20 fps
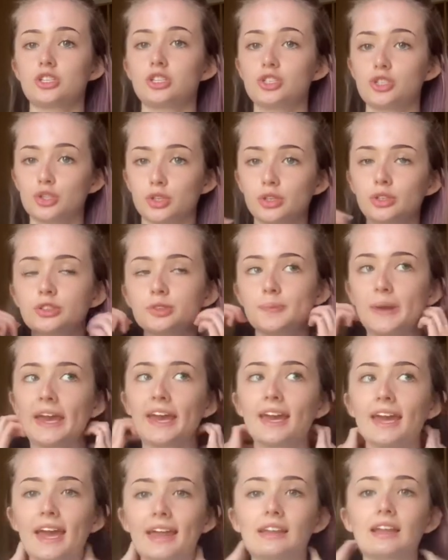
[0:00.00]
struggled to
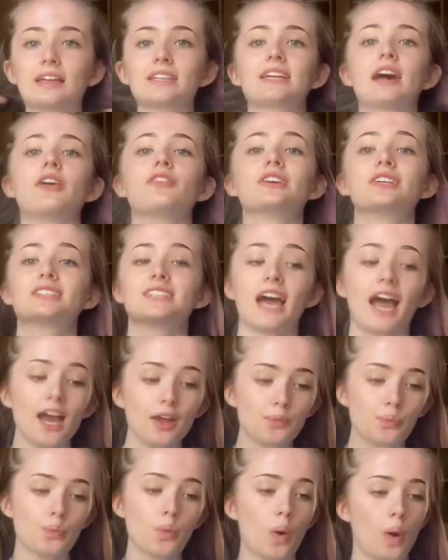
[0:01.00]
pick a last outfit because I
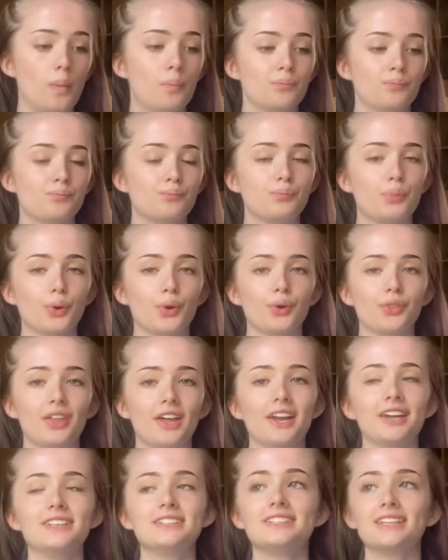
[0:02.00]
had one, but then
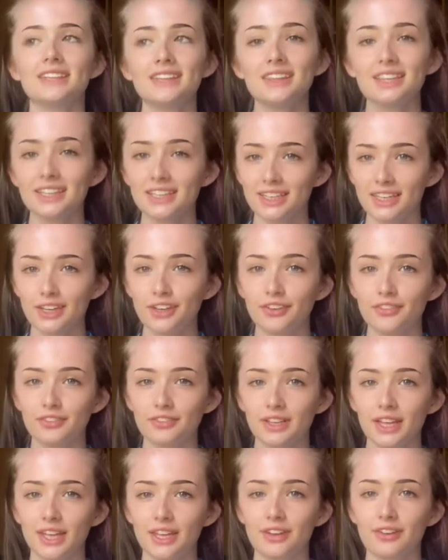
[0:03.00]
I didn't think it
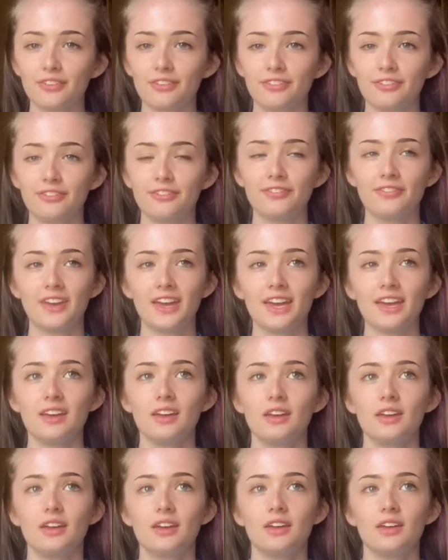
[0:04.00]
like fit
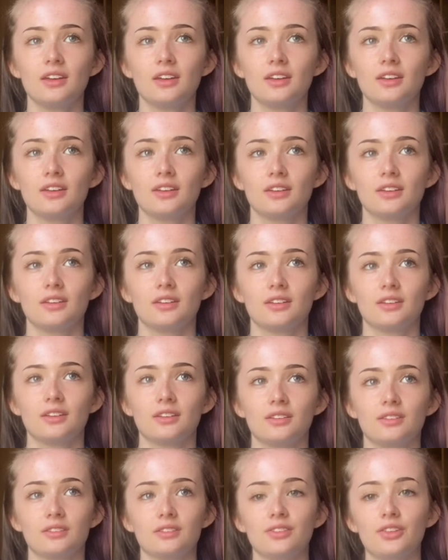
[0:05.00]

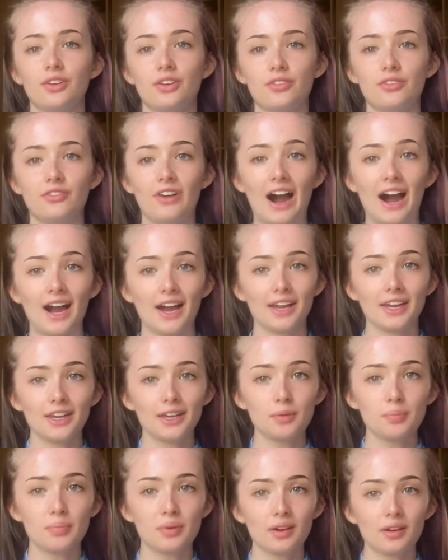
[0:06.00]
the
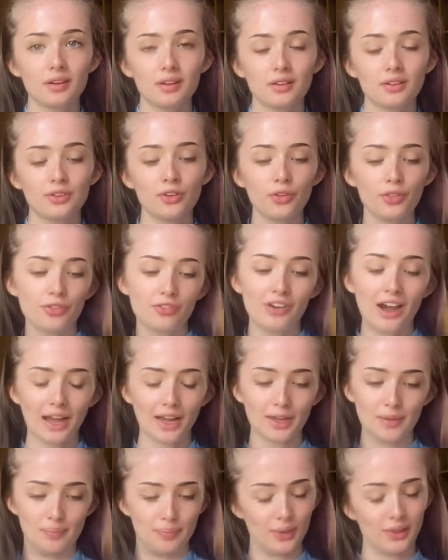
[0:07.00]
vibe, not the
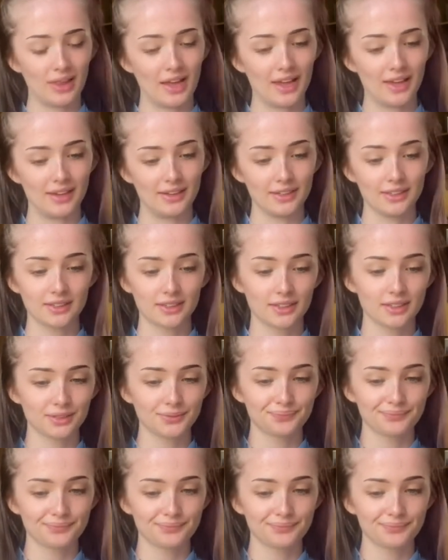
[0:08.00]
vibe, but like,